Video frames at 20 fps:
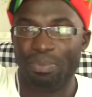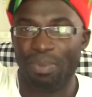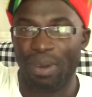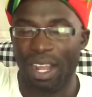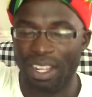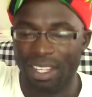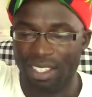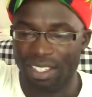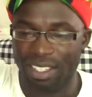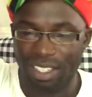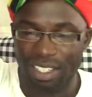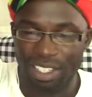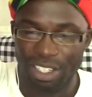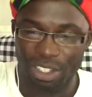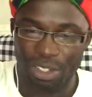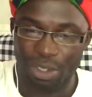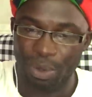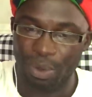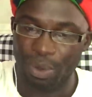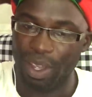plant, and
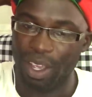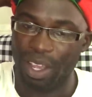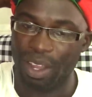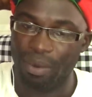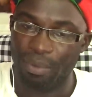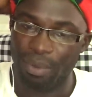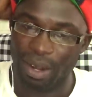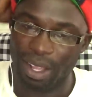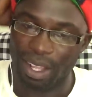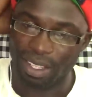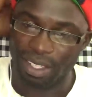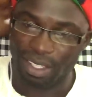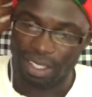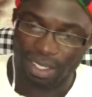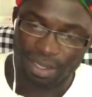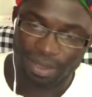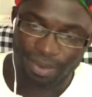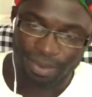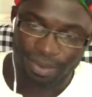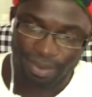cannot wait plant. to go to the
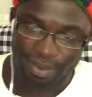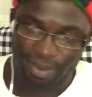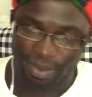farm.